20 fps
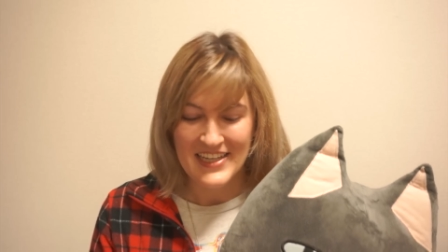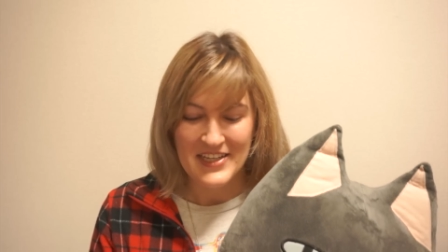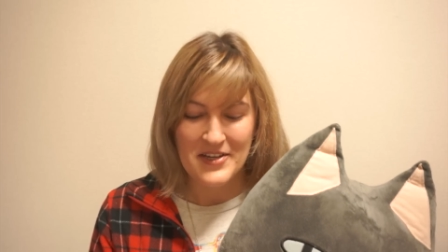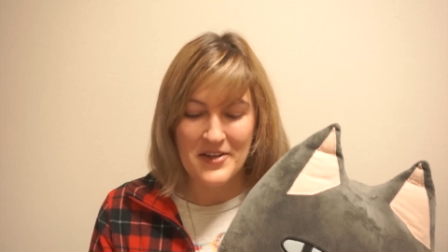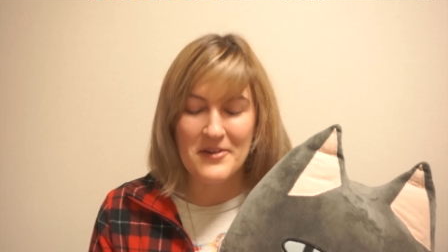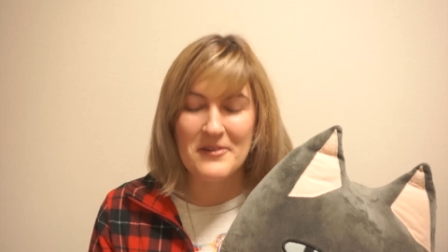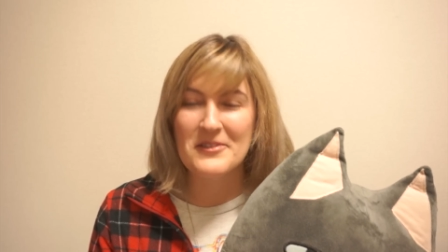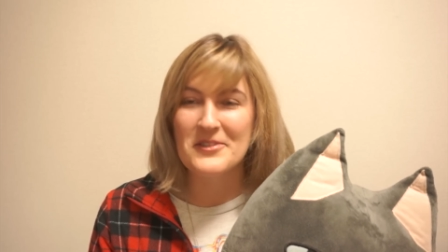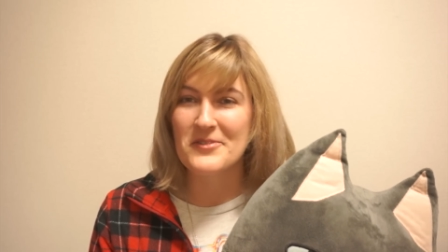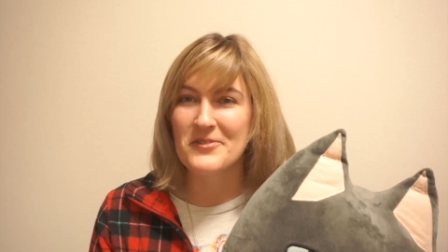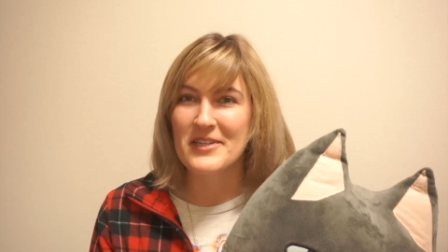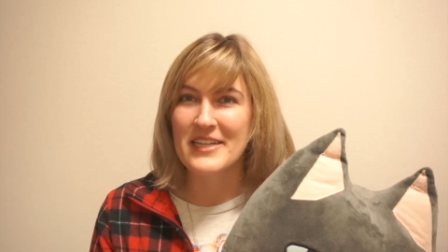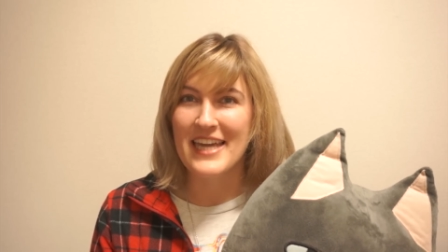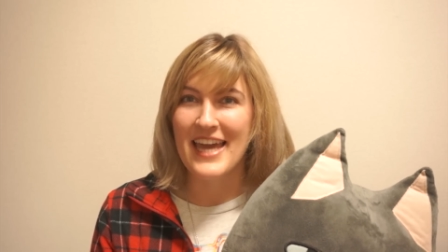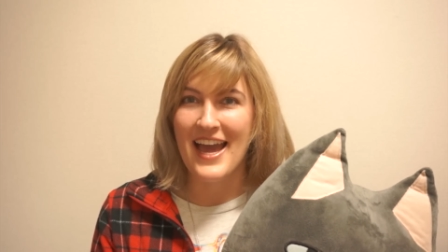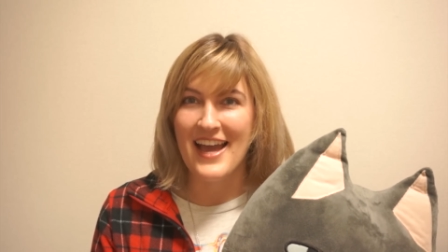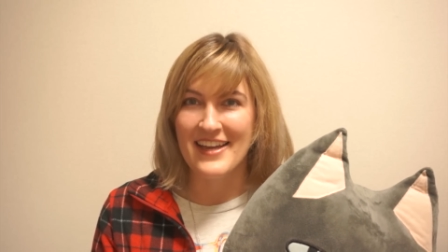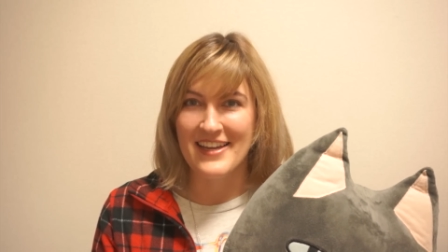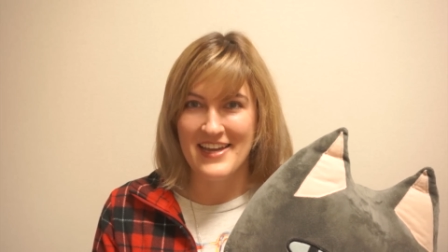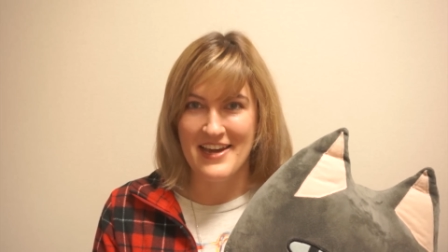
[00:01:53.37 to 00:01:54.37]
Go to a
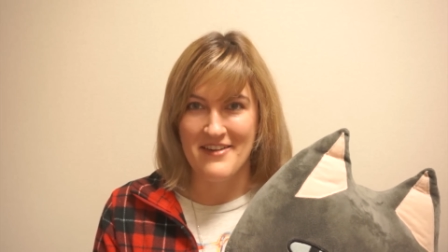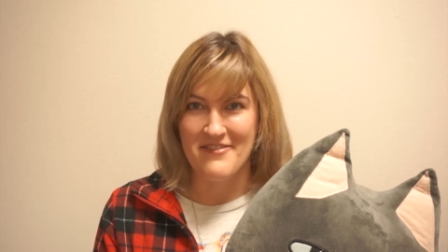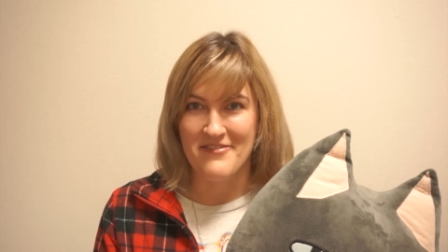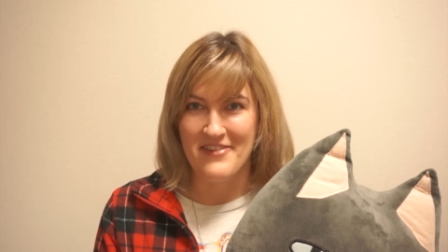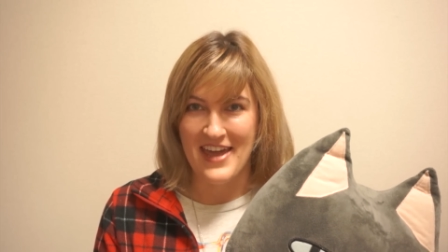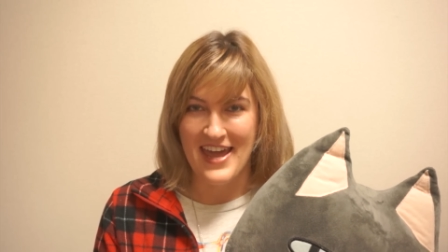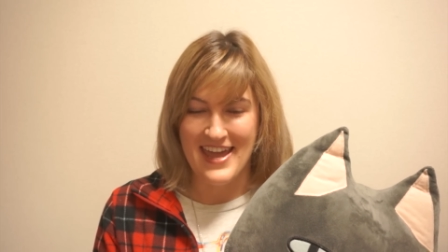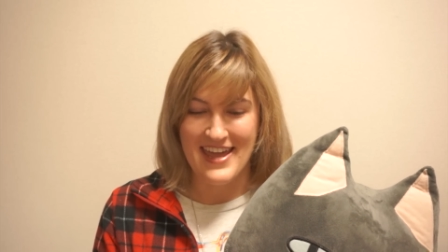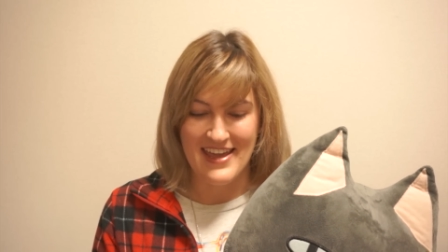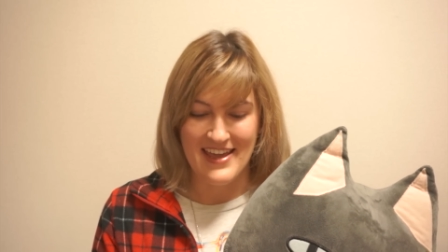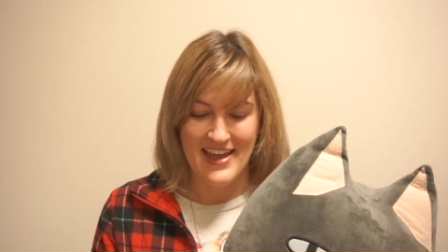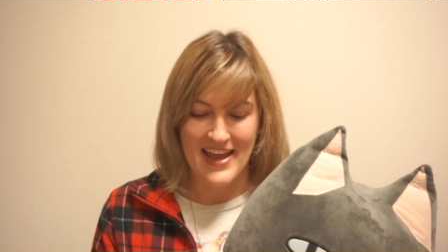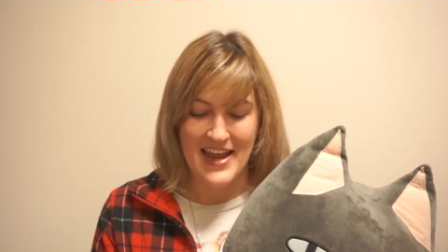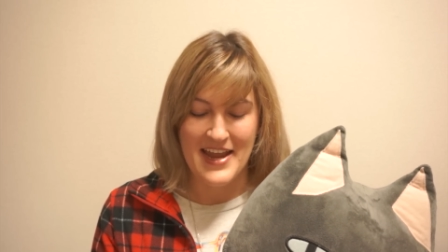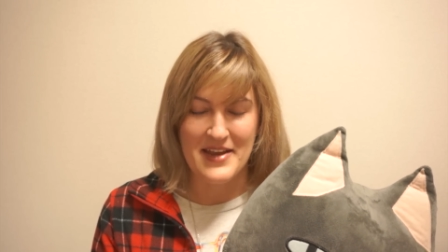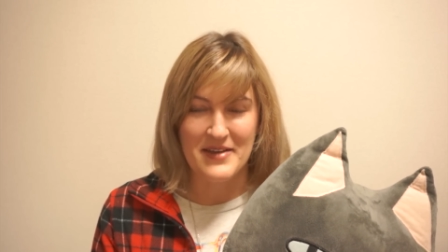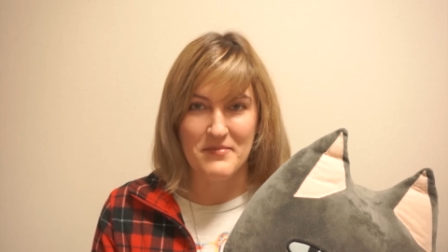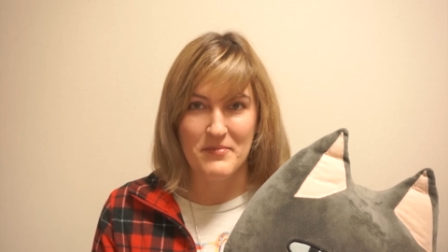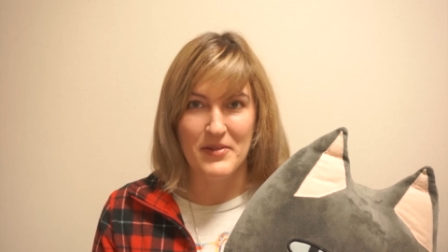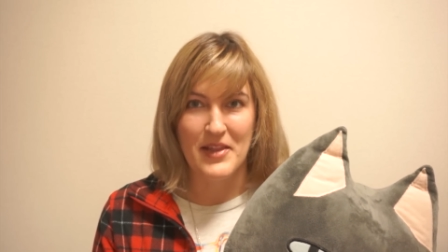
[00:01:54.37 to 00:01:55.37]
cat cafe
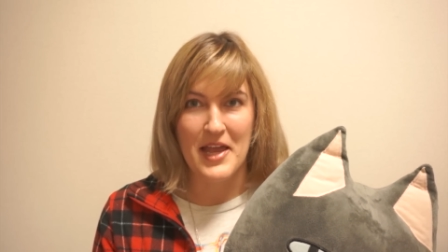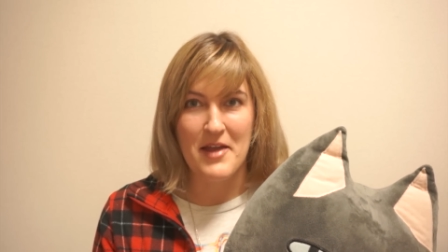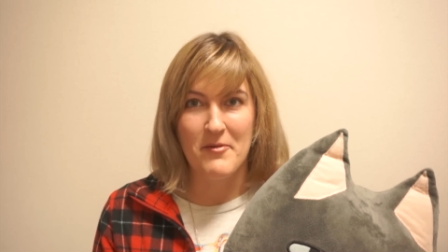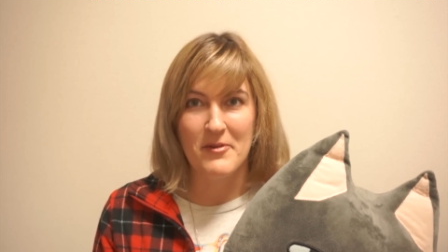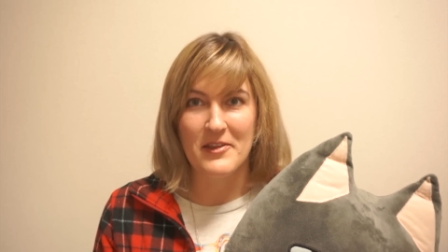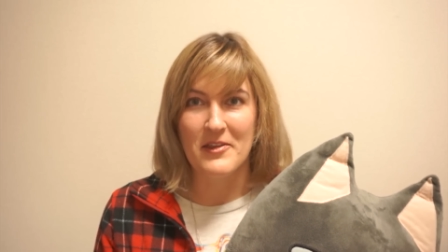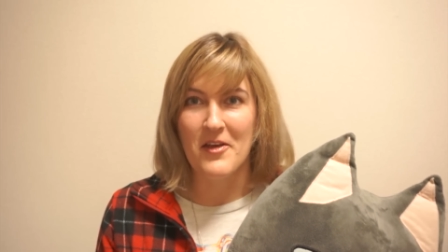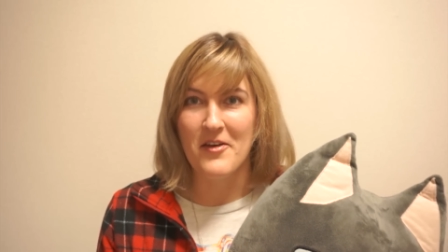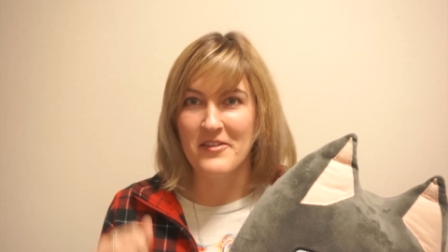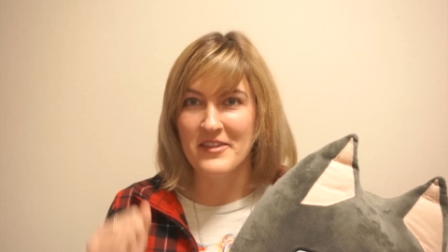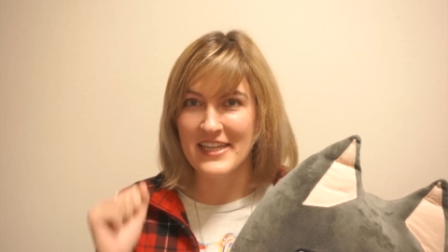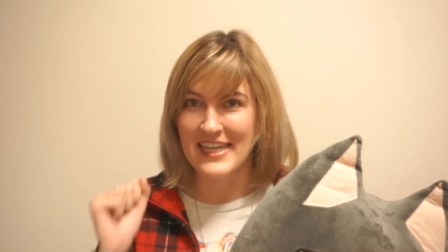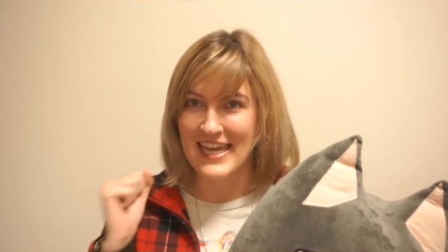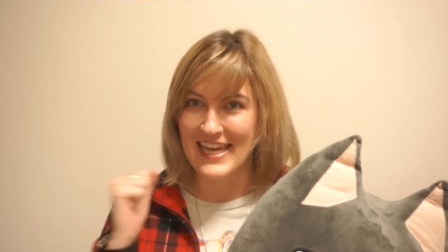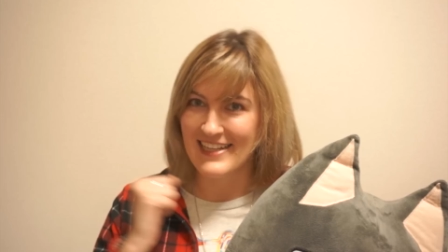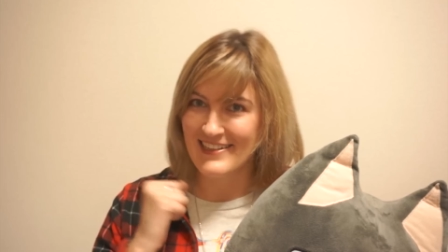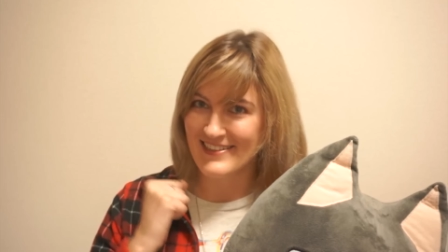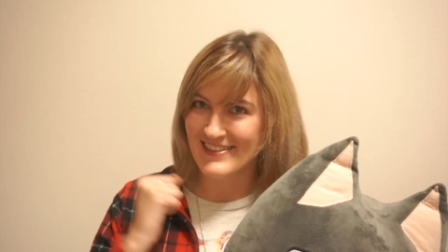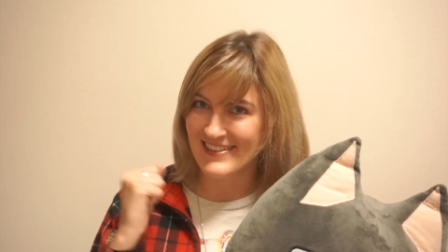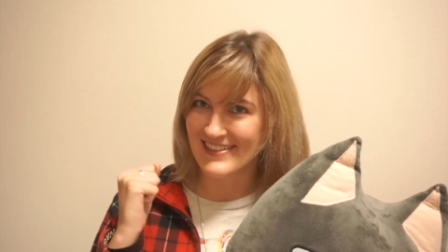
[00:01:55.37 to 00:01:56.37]
and play with all the
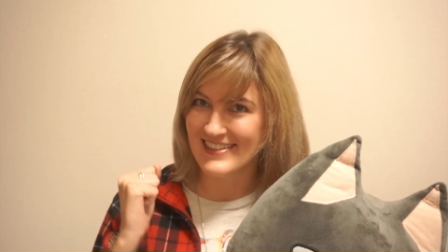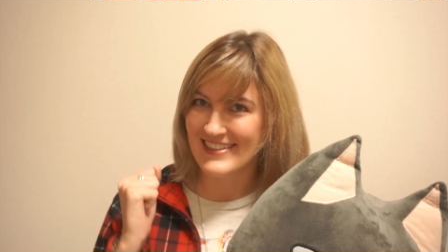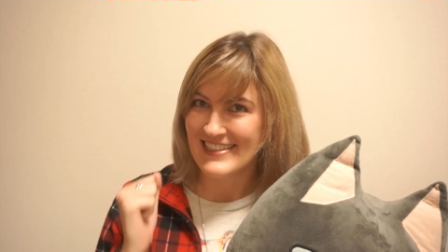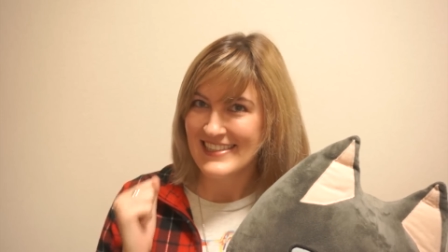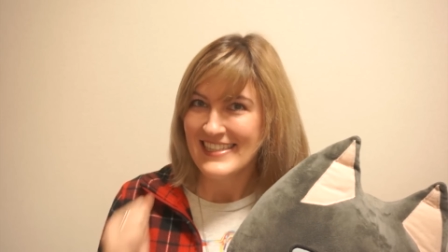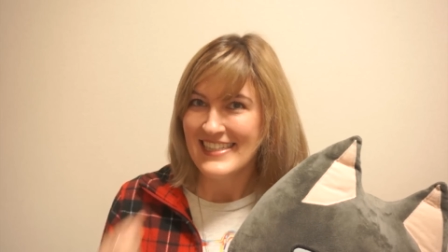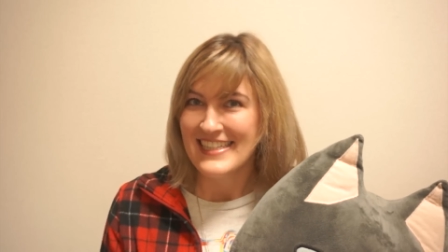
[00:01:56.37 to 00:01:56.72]
kittens.